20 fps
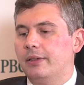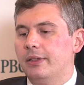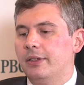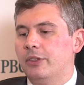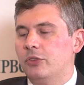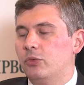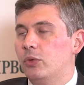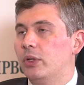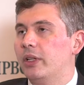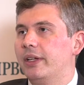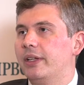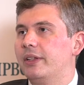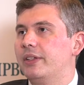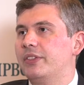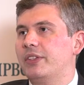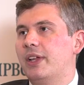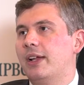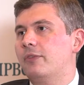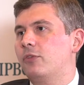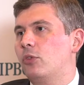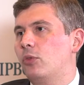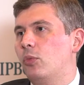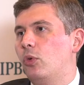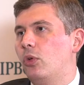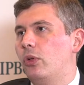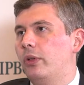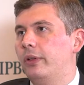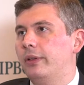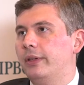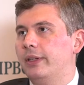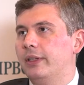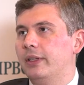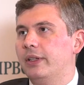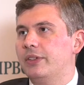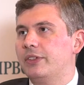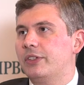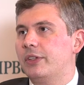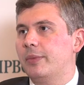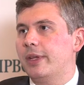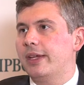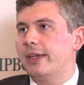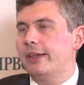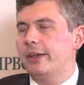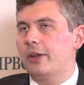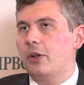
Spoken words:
is really indecipherable, at least to me.